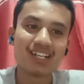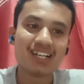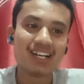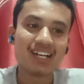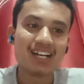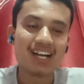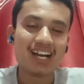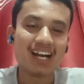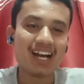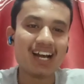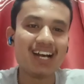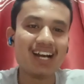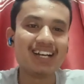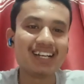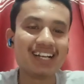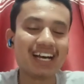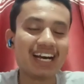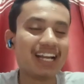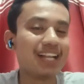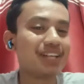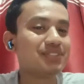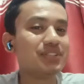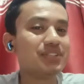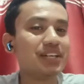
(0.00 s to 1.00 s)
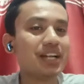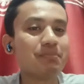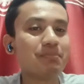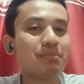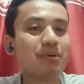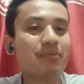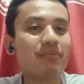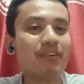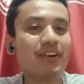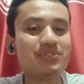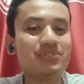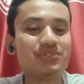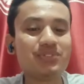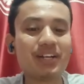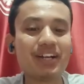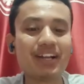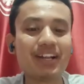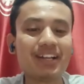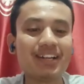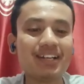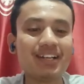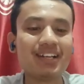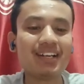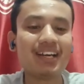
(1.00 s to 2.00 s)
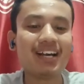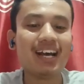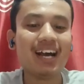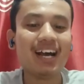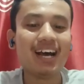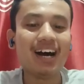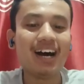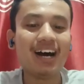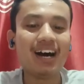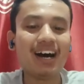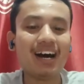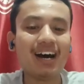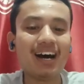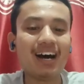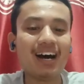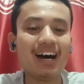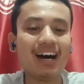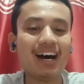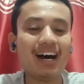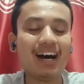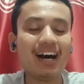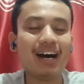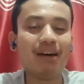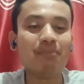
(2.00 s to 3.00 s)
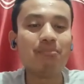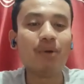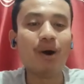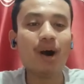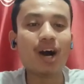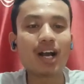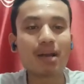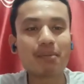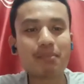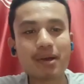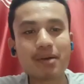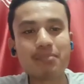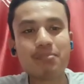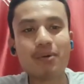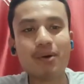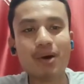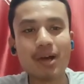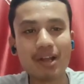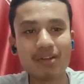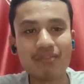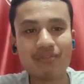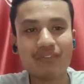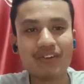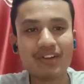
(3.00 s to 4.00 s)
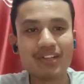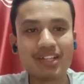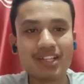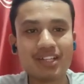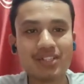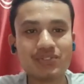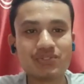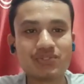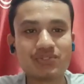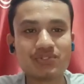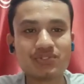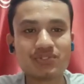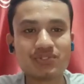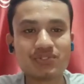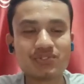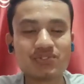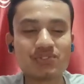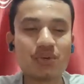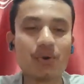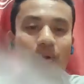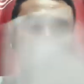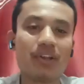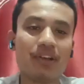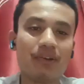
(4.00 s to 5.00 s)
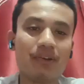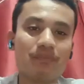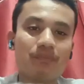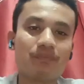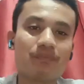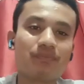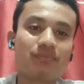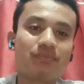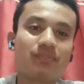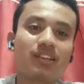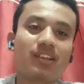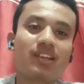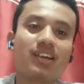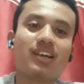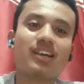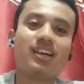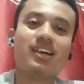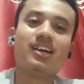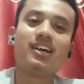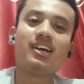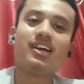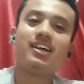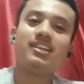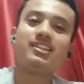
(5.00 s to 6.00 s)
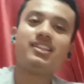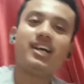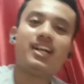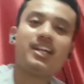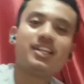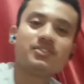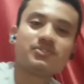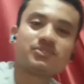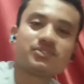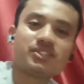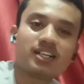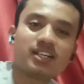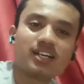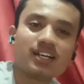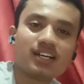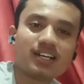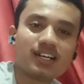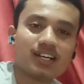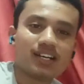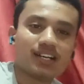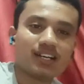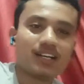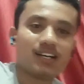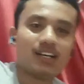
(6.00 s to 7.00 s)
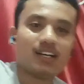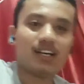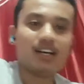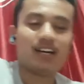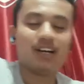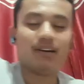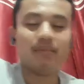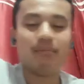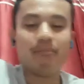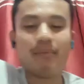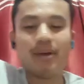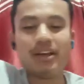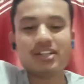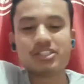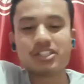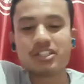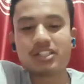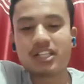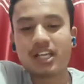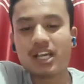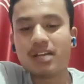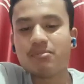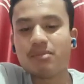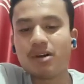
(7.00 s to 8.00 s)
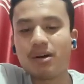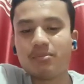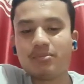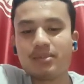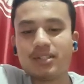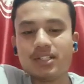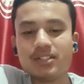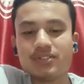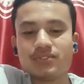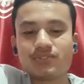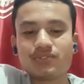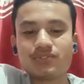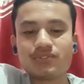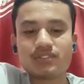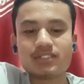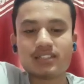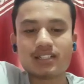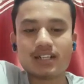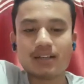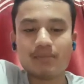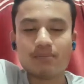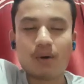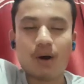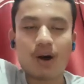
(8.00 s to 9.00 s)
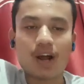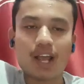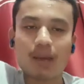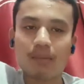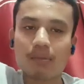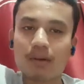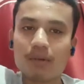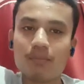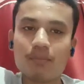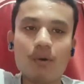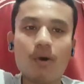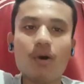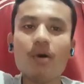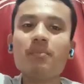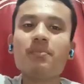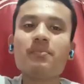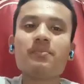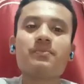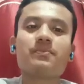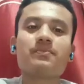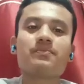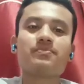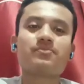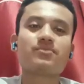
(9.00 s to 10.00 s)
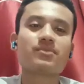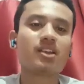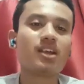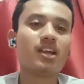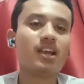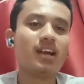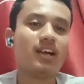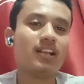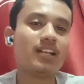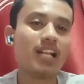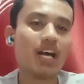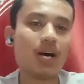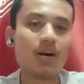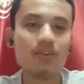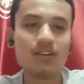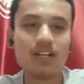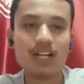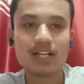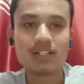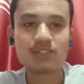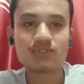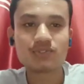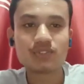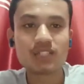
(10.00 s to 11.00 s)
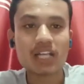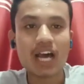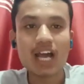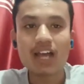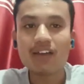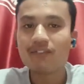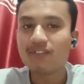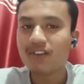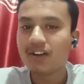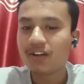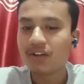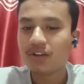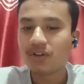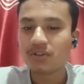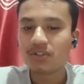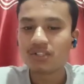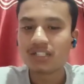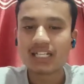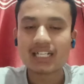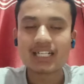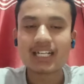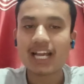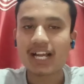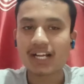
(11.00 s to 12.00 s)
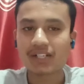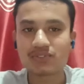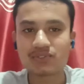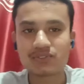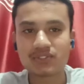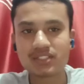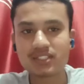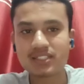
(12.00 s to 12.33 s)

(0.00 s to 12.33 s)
and Alexander Pope has written a mock epic poem with this story. And that is the major theme of this mock epic poem. Now let's dive into the text.